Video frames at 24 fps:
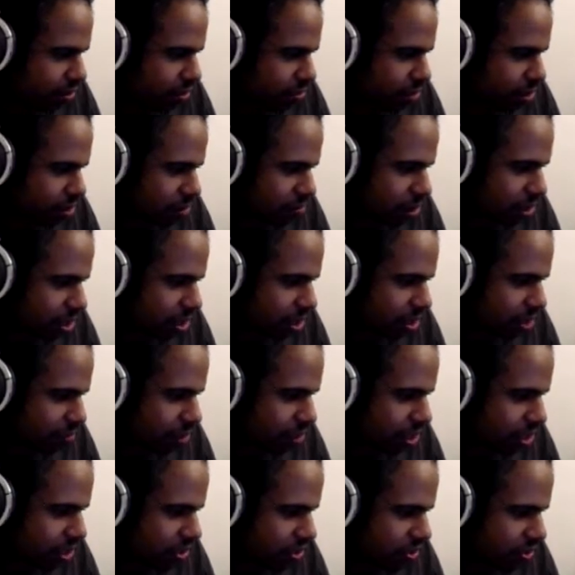come in, come
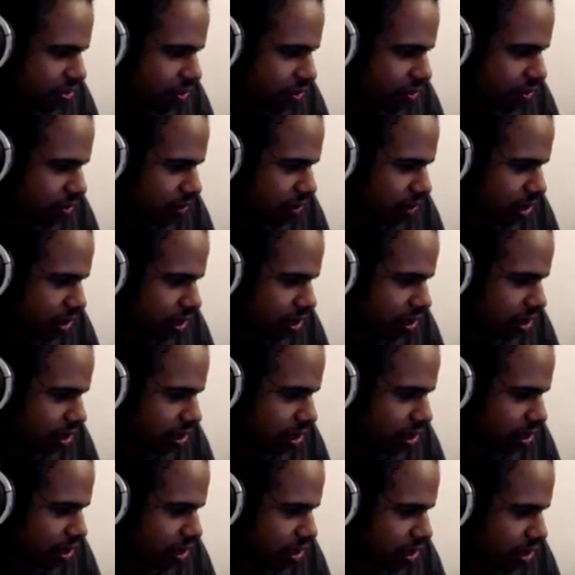in, story.
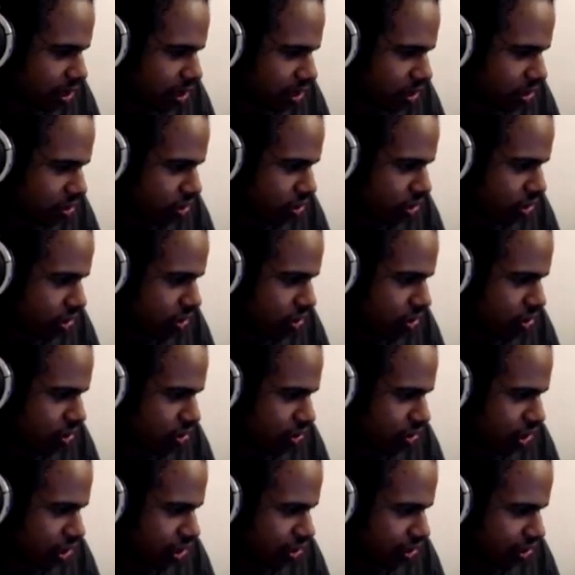Here's your
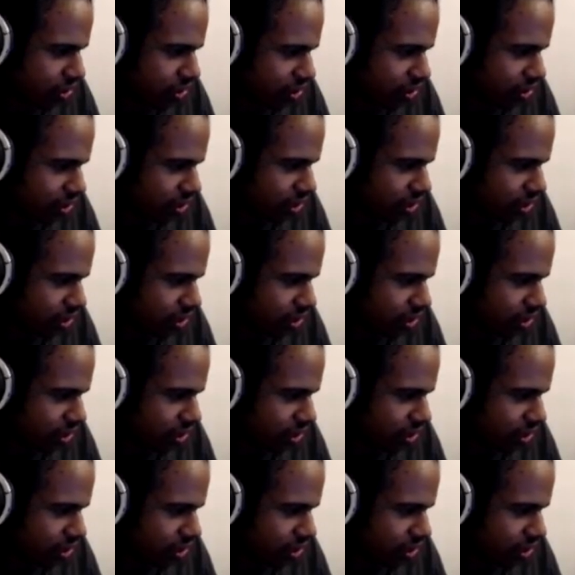Ganal leather.